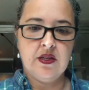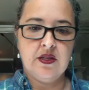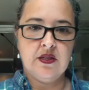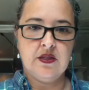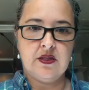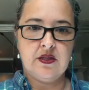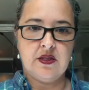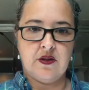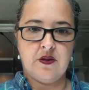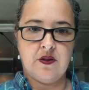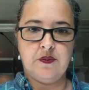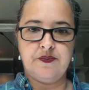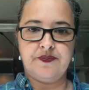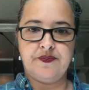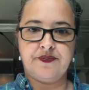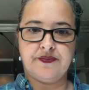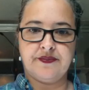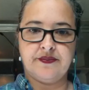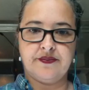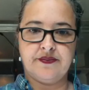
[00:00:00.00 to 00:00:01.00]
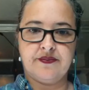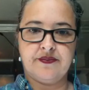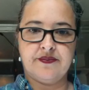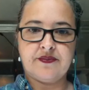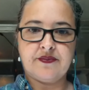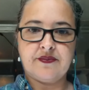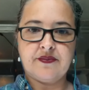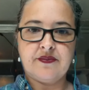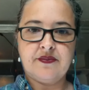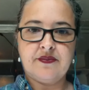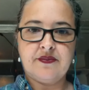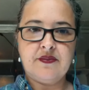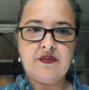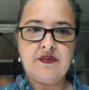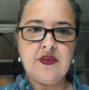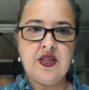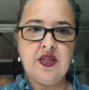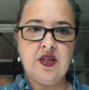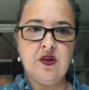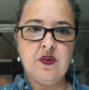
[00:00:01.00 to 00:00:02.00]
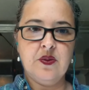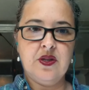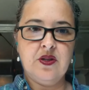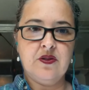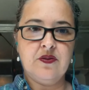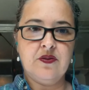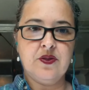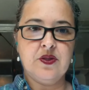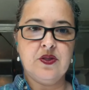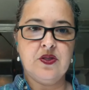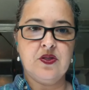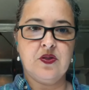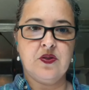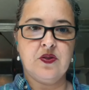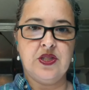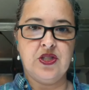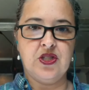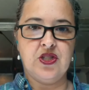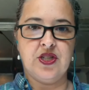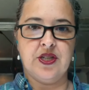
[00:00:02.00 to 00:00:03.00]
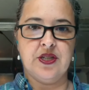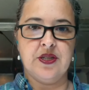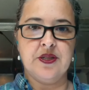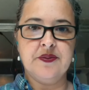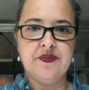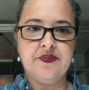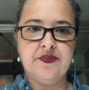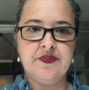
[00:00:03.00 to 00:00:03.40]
So here we go for the screen share.